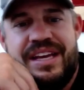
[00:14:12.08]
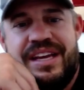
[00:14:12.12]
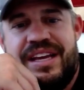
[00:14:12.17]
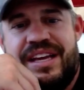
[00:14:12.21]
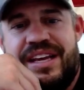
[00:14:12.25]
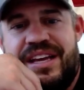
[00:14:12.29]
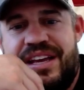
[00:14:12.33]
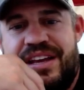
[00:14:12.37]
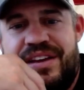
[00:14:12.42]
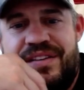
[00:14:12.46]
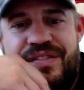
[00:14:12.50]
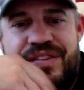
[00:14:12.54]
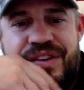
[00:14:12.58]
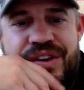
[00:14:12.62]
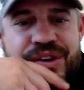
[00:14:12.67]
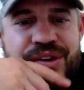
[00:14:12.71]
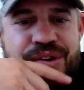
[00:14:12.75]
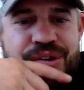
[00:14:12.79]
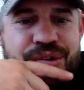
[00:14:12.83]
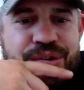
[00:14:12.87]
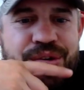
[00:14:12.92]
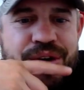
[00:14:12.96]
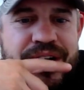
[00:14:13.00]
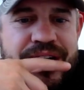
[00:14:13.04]
if
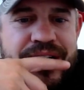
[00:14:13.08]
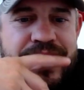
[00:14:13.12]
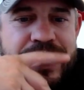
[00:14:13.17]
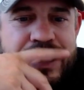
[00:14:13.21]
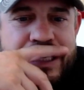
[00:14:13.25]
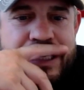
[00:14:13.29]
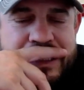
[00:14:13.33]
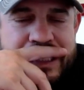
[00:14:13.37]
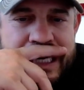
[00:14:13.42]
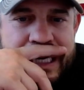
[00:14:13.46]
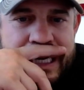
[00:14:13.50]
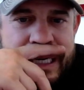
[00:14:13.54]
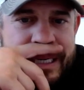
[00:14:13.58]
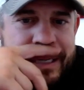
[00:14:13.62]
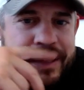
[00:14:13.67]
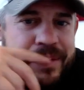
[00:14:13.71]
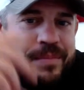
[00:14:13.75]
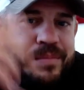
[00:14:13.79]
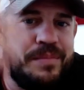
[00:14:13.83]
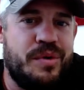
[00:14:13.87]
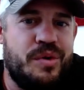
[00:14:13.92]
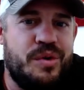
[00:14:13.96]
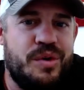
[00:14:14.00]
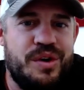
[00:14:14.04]
you talk
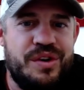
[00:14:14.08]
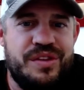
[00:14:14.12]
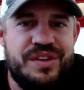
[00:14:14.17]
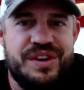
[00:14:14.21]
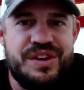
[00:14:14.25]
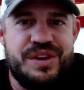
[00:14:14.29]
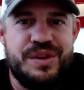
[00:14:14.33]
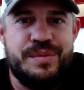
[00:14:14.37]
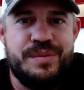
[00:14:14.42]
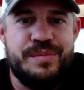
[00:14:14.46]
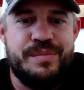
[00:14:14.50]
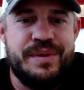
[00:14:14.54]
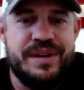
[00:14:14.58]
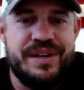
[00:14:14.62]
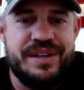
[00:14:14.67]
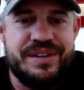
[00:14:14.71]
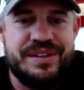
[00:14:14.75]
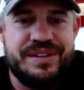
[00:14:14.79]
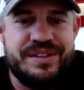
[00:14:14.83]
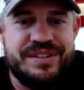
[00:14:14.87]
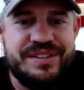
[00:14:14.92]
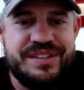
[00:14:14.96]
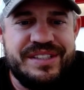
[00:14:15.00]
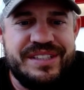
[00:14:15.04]
more than you
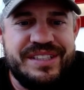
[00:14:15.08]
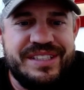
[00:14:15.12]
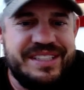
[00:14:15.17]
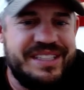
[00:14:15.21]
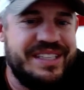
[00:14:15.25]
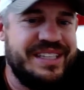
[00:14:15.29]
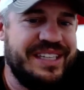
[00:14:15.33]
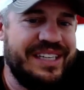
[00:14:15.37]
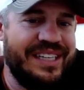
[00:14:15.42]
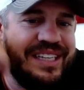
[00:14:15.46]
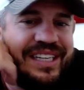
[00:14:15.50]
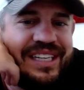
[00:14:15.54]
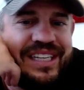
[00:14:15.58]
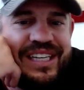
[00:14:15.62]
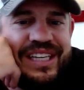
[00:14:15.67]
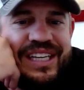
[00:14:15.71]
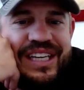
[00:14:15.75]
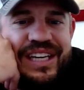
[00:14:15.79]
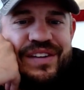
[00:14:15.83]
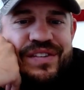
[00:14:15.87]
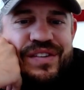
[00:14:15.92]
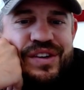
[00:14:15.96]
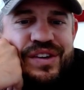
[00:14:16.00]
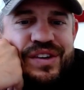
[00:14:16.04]
build,
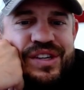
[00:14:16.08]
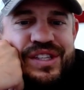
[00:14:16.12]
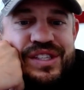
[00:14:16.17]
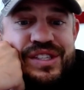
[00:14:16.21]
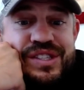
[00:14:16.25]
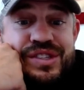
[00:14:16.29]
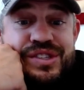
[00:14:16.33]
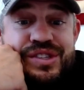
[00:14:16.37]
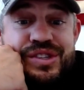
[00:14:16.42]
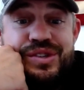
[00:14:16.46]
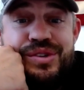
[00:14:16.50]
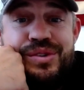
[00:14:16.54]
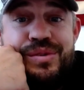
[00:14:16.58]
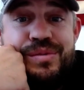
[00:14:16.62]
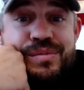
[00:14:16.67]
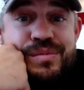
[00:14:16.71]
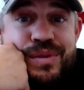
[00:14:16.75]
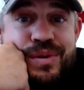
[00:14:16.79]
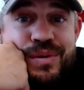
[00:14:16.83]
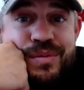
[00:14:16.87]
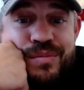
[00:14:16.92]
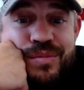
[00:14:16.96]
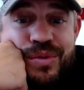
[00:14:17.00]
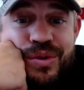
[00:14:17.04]
if you consume
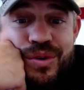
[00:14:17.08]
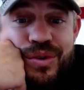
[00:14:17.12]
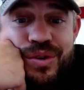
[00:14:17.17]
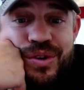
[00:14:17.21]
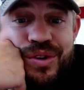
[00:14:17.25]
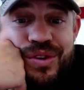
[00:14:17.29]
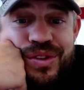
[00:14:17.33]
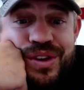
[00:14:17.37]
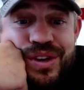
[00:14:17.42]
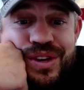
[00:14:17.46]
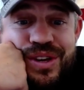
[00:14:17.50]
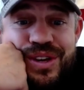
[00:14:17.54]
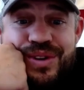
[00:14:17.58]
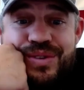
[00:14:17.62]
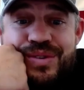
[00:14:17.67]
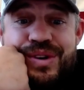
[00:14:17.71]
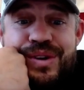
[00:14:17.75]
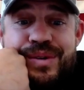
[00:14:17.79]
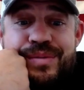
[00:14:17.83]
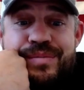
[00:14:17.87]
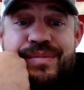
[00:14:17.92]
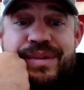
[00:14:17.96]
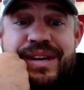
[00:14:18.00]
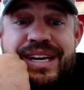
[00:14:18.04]
more than you
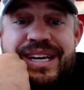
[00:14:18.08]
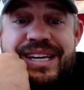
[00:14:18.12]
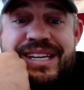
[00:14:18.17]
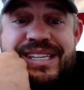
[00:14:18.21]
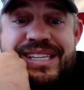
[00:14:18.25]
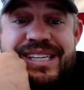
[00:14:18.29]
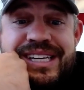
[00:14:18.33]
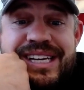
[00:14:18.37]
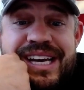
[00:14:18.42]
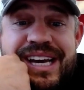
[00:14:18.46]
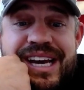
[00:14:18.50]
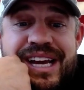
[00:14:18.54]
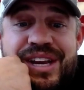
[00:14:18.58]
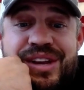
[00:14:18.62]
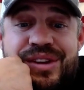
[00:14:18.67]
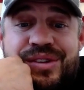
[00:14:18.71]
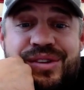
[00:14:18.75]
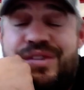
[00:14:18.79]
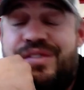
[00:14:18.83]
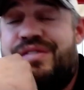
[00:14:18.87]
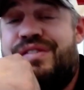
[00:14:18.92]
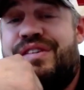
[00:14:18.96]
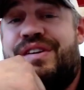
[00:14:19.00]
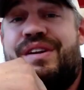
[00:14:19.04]
commit, and
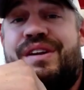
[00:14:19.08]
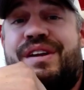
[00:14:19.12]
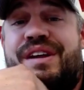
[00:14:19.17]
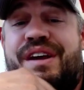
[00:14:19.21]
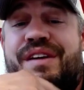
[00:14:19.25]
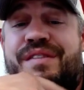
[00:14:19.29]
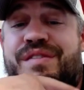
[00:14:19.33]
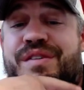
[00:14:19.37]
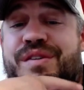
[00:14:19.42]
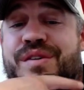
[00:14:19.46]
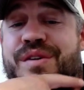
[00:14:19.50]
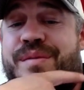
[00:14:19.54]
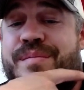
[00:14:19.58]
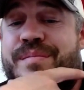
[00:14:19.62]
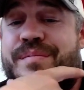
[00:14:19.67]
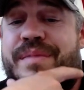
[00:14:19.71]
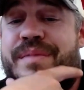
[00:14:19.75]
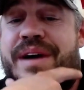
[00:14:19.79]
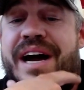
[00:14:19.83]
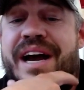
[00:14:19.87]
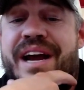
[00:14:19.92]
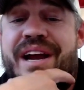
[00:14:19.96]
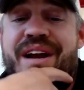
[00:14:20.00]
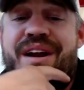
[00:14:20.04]
if you
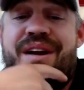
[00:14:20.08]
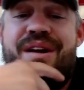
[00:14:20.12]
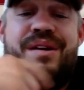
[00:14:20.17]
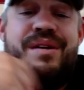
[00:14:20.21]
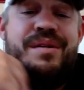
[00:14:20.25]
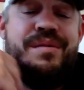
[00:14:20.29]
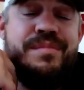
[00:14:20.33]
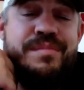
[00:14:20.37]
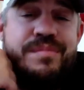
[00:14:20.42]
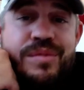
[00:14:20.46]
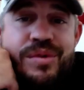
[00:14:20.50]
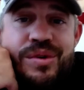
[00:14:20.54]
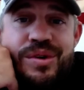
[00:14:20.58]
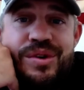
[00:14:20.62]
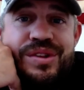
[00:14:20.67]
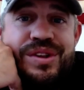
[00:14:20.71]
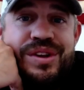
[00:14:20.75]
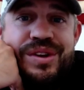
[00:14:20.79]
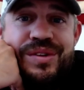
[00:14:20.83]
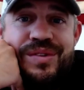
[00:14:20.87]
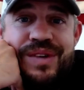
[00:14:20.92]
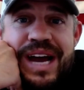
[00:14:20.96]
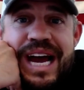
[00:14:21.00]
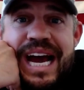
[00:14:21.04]
admire more
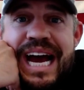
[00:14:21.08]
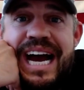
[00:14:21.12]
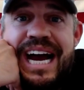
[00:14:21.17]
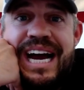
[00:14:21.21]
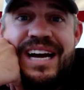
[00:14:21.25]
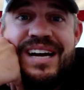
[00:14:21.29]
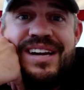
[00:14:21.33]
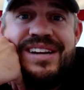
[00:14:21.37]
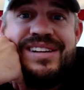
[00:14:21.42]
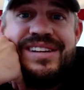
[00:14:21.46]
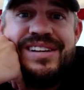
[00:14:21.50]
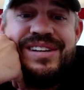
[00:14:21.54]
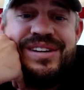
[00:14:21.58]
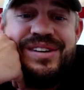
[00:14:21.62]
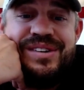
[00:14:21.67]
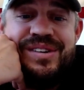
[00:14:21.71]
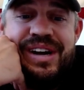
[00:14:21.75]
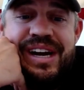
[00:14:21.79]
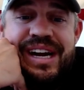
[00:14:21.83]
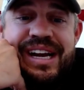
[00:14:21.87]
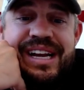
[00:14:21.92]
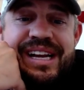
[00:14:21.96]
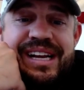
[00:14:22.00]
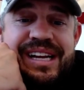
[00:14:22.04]
than you act,
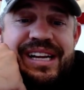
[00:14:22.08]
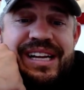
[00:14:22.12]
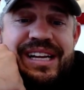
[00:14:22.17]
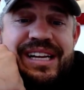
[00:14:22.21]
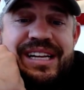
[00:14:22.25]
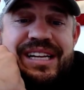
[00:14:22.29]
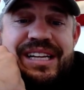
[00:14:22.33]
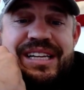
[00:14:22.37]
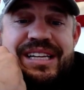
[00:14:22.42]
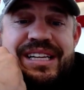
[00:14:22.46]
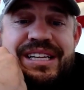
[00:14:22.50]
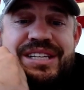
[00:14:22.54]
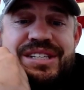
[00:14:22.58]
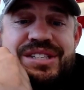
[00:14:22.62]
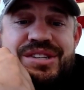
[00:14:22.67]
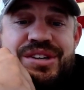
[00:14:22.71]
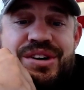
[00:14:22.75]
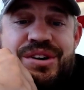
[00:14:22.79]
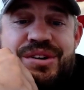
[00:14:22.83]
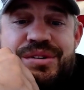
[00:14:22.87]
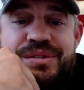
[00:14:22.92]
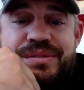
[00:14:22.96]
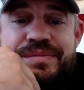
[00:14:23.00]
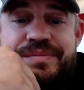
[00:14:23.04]
right?
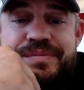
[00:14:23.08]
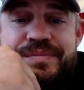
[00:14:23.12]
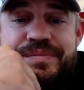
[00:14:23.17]
So